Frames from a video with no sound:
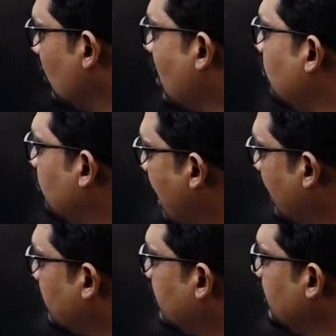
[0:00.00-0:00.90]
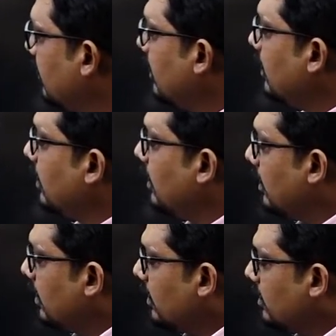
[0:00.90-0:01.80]
Come back.
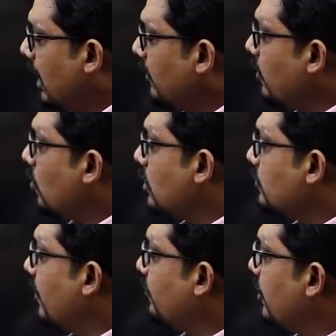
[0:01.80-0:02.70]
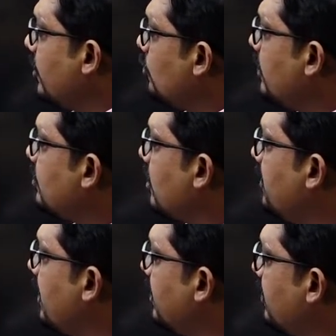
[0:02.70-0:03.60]
That will cause fib3 to be
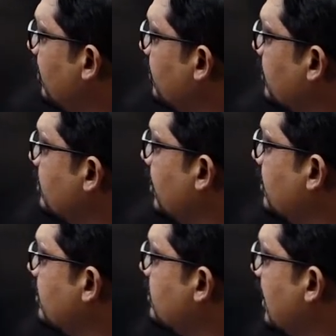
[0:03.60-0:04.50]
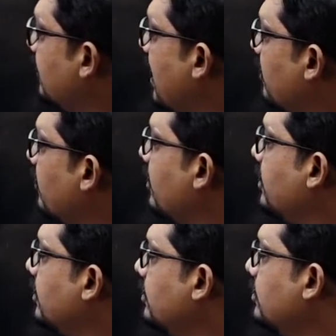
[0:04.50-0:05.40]
terminated here in this cases, and that will
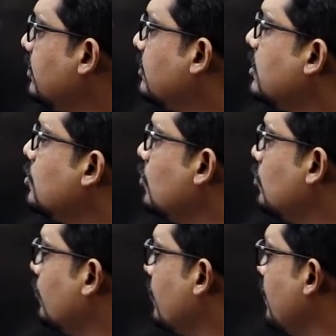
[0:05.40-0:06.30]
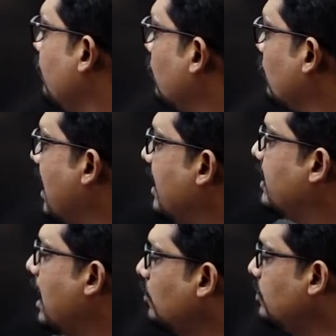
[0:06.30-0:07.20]
return the control to fib4,
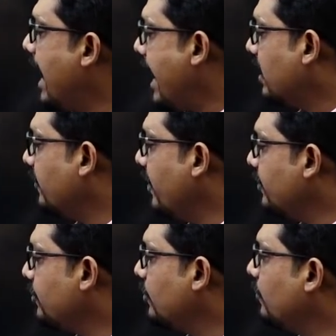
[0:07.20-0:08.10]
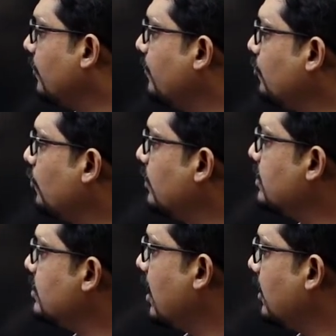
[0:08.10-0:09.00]
and now the activation of fib2 will
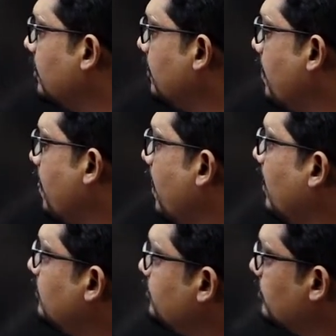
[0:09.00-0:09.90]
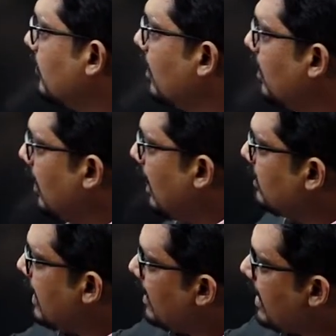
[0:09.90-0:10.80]
start,
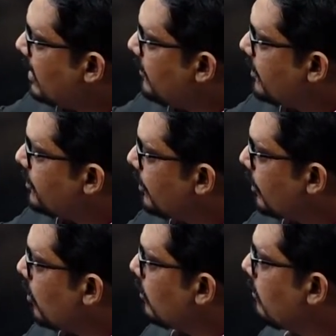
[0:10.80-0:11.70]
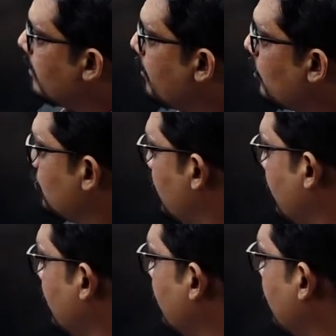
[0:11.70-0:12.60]
and that activation record will be pushed
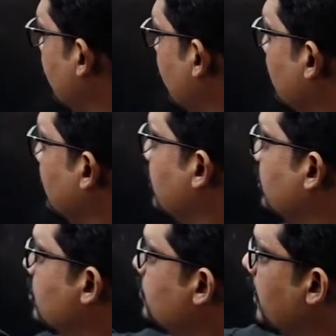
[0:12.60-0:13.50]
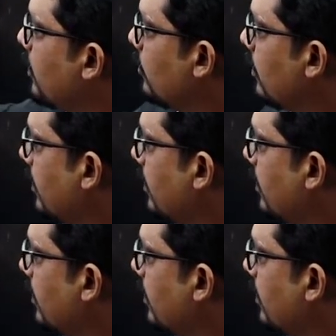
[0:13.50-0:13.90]
here in this particular